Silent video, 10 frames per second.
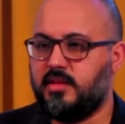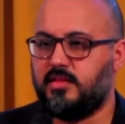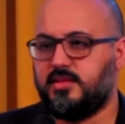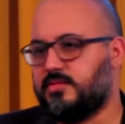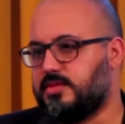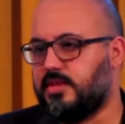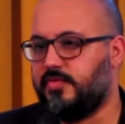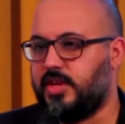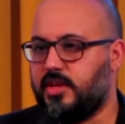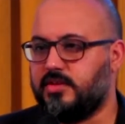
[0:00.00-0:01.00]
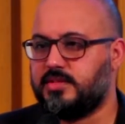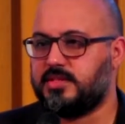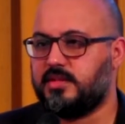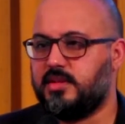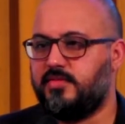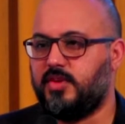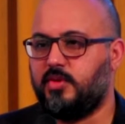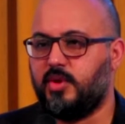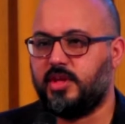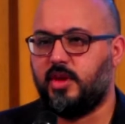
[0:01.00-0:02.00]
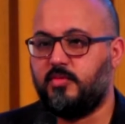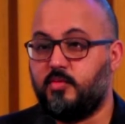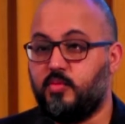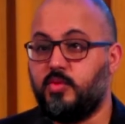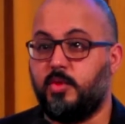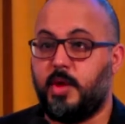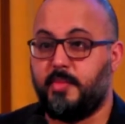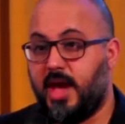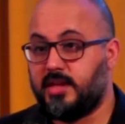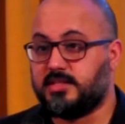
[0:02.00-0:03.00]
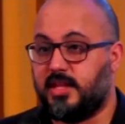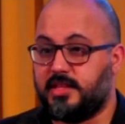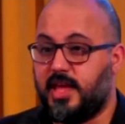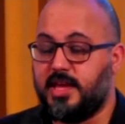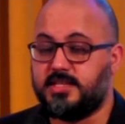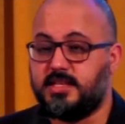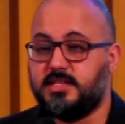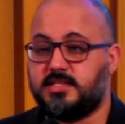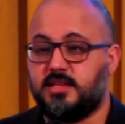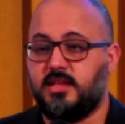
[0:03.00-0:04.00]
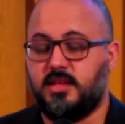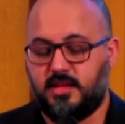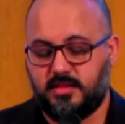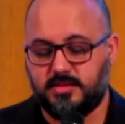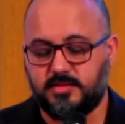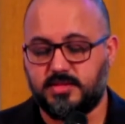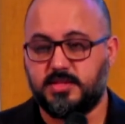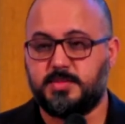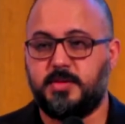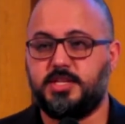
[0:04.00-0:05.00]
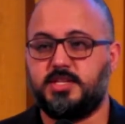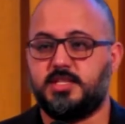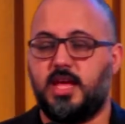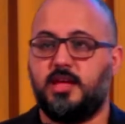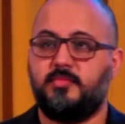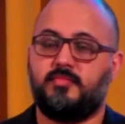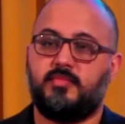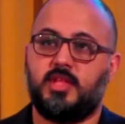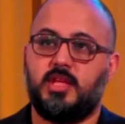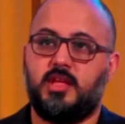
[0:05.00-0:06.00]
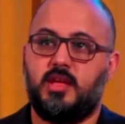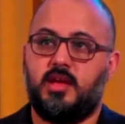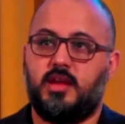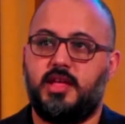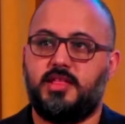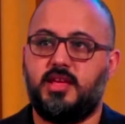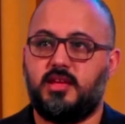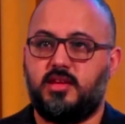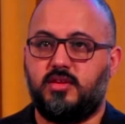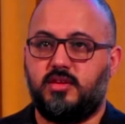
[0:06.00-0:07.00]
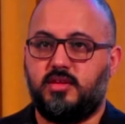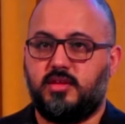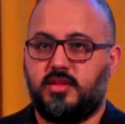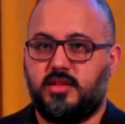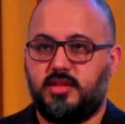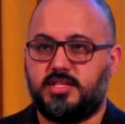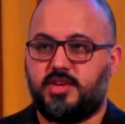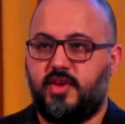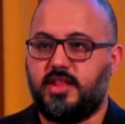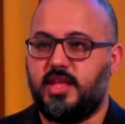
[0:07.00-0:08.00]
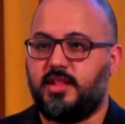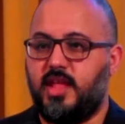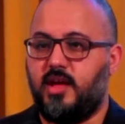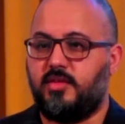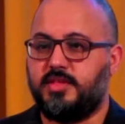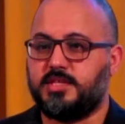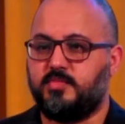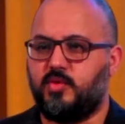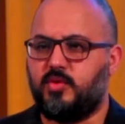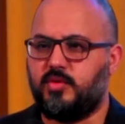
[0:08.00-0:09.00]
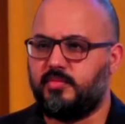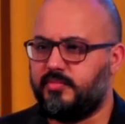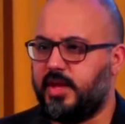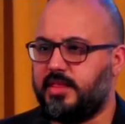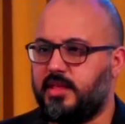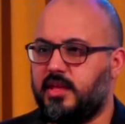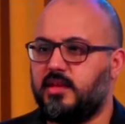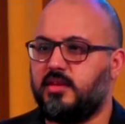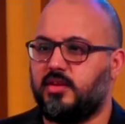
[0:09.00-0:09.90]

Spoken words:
There's also the videos, and if you want to go all the way back to the 80s, there's also speeches there. And I think, it's great that now there's more, I think,